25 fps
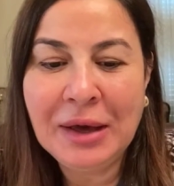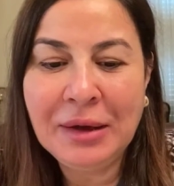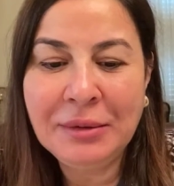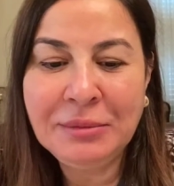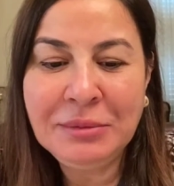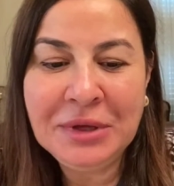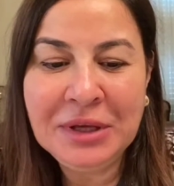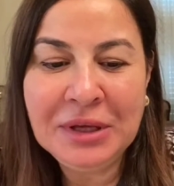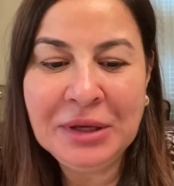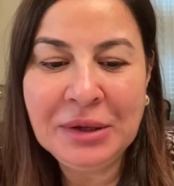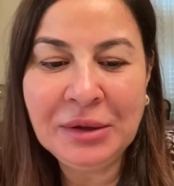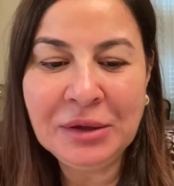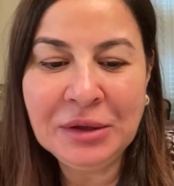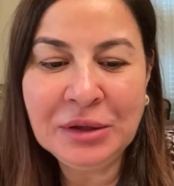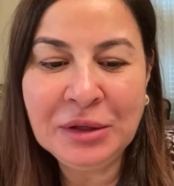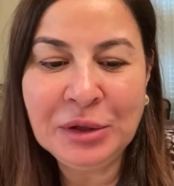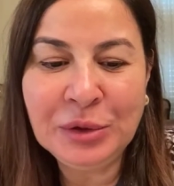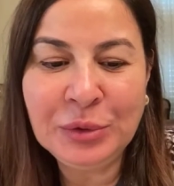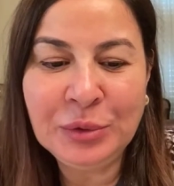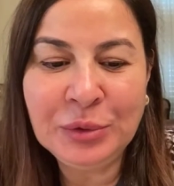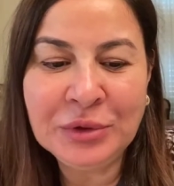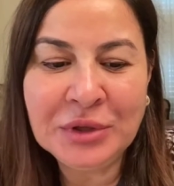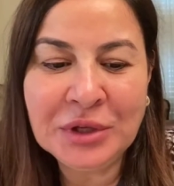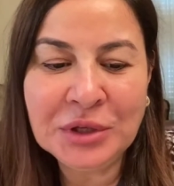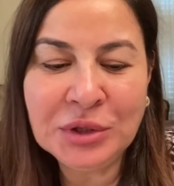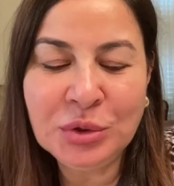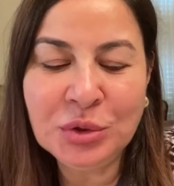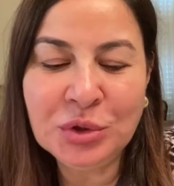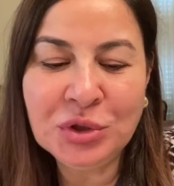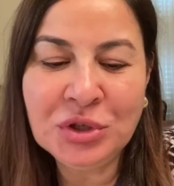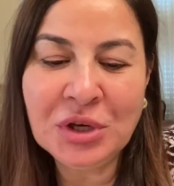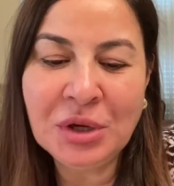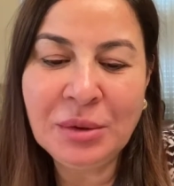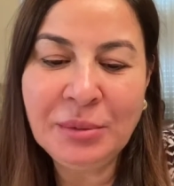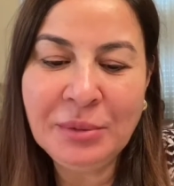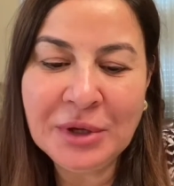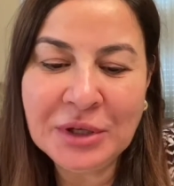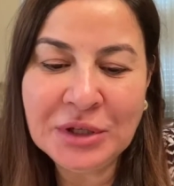me through the
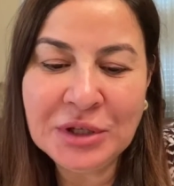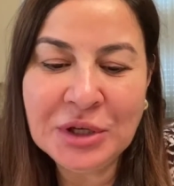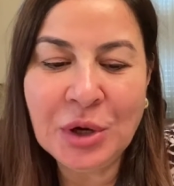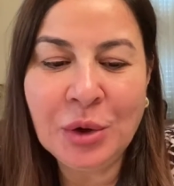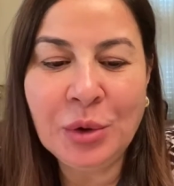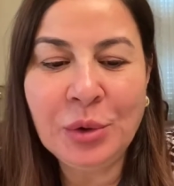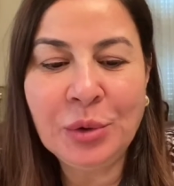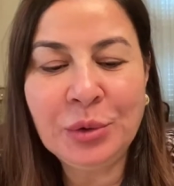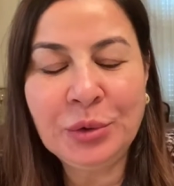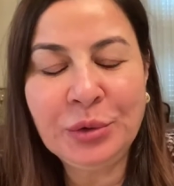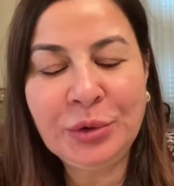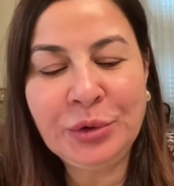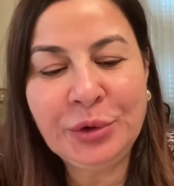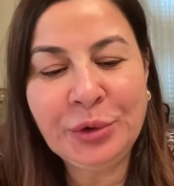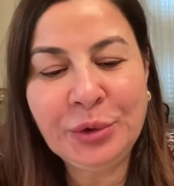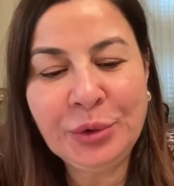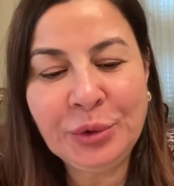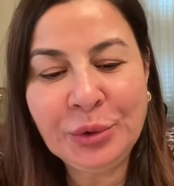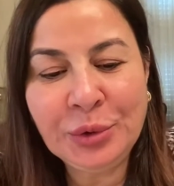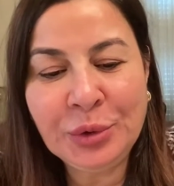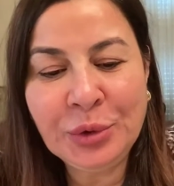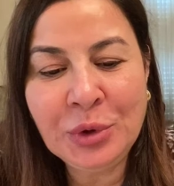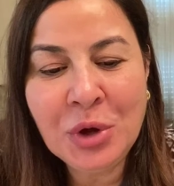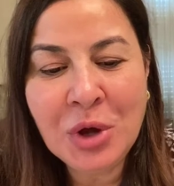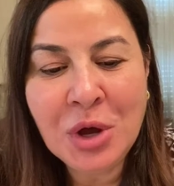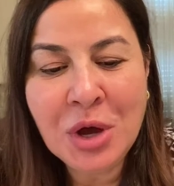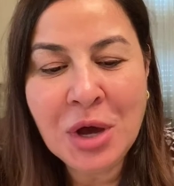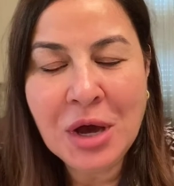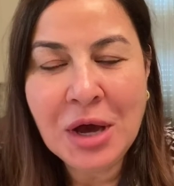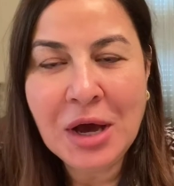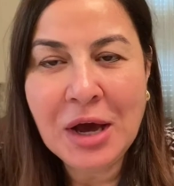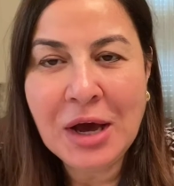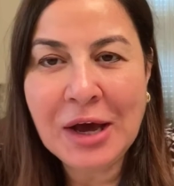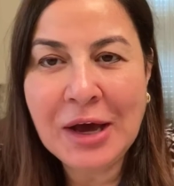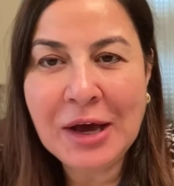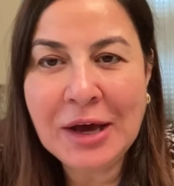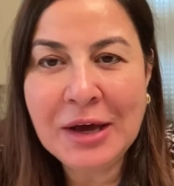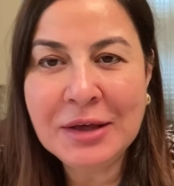social media or through
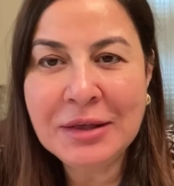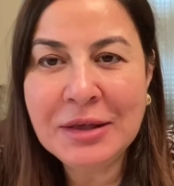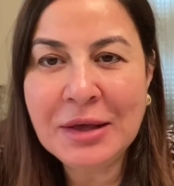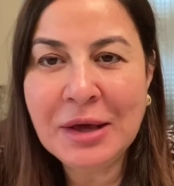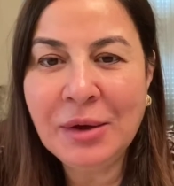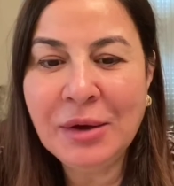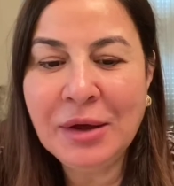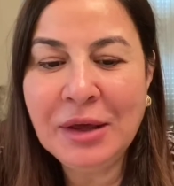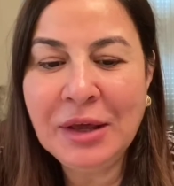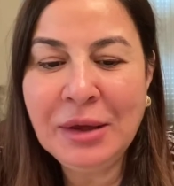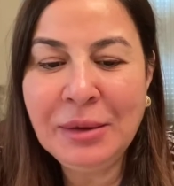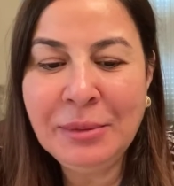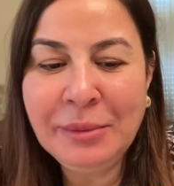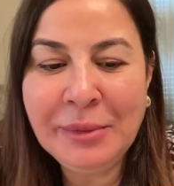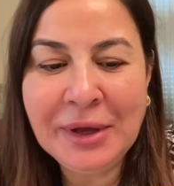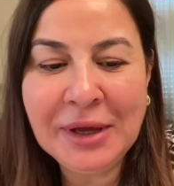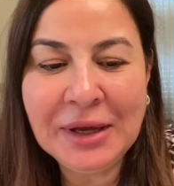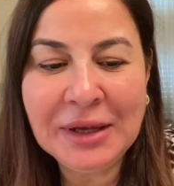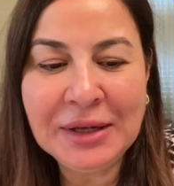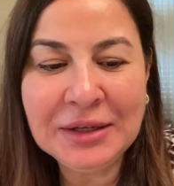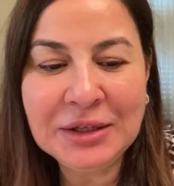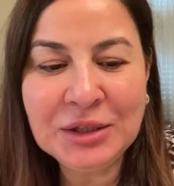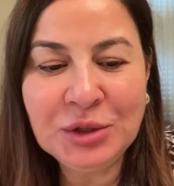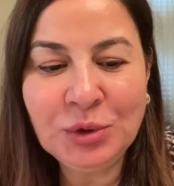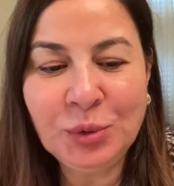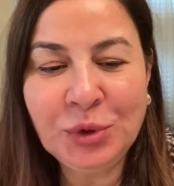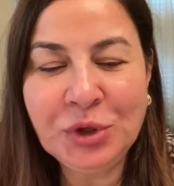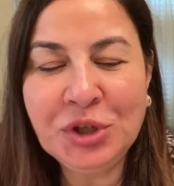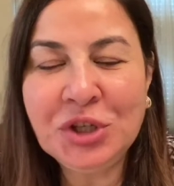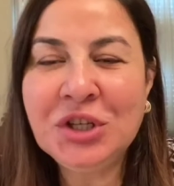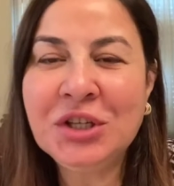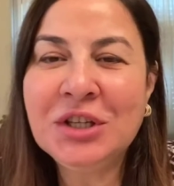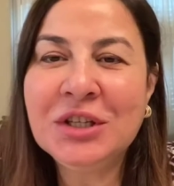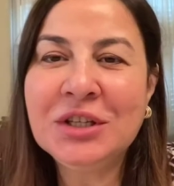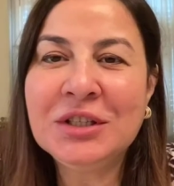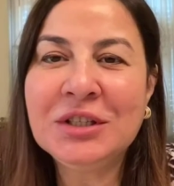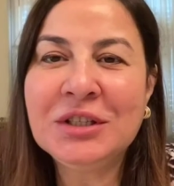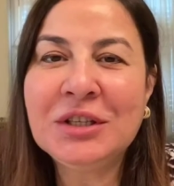the emails,
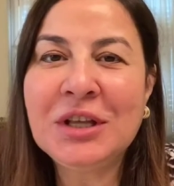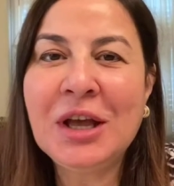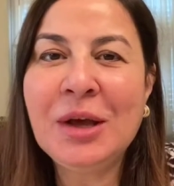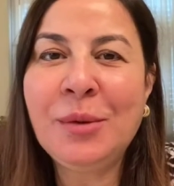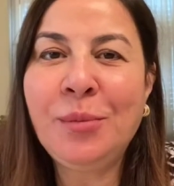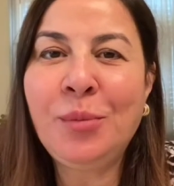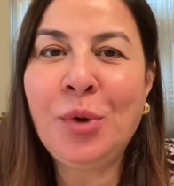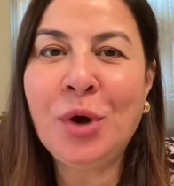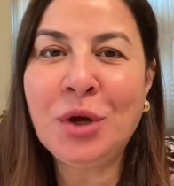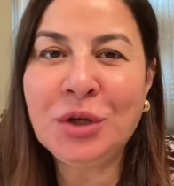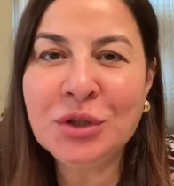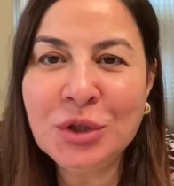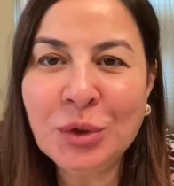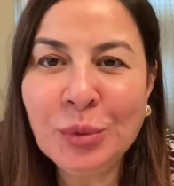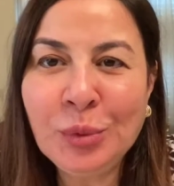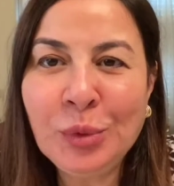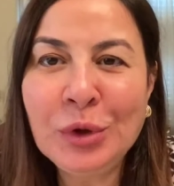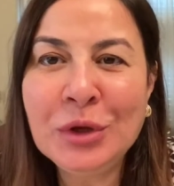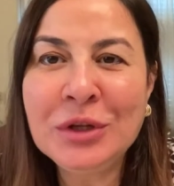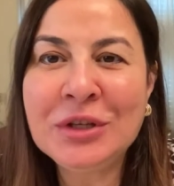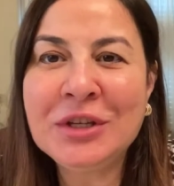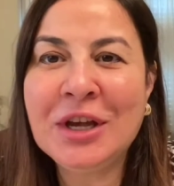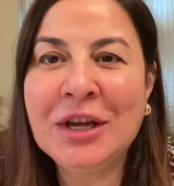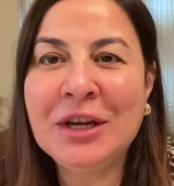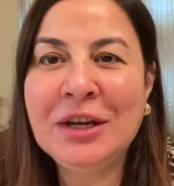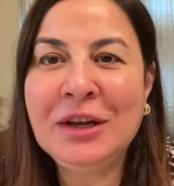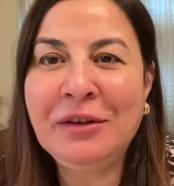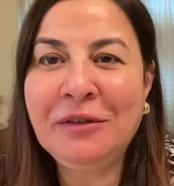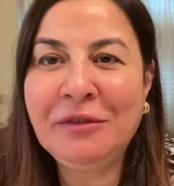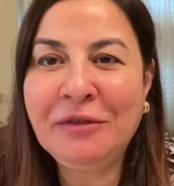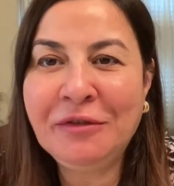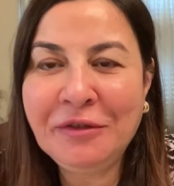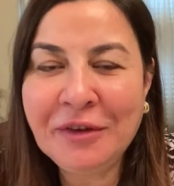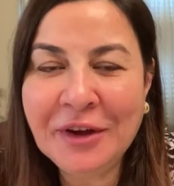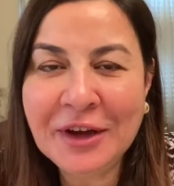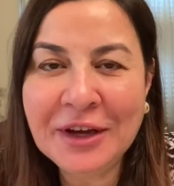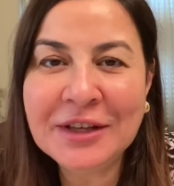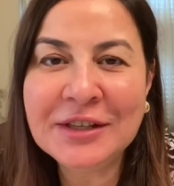which is the possible side
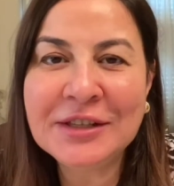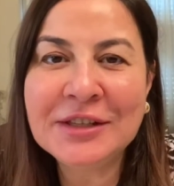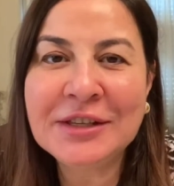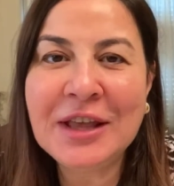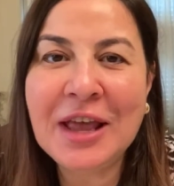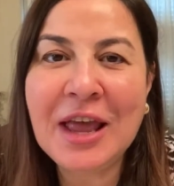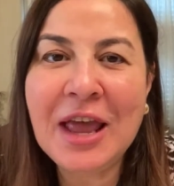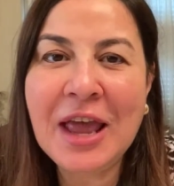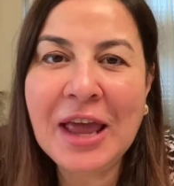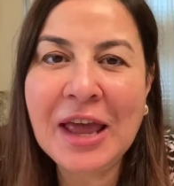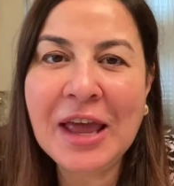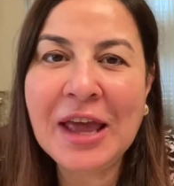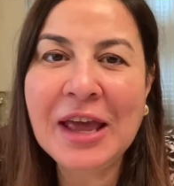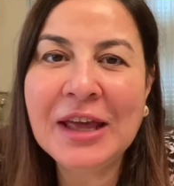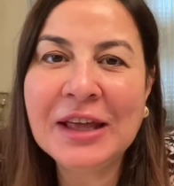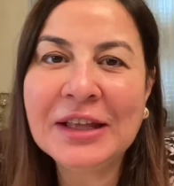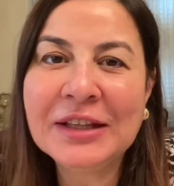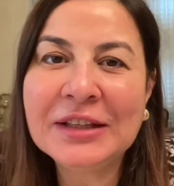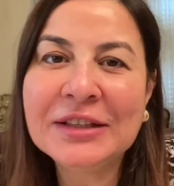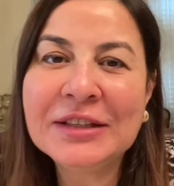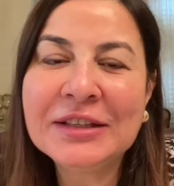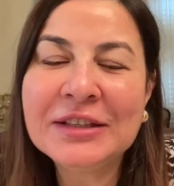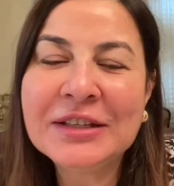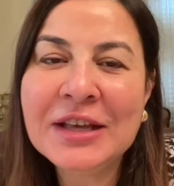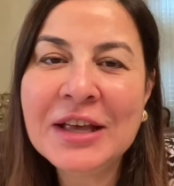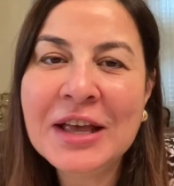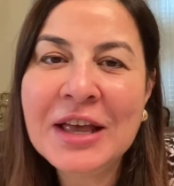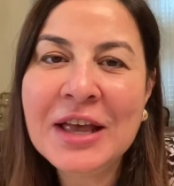effects and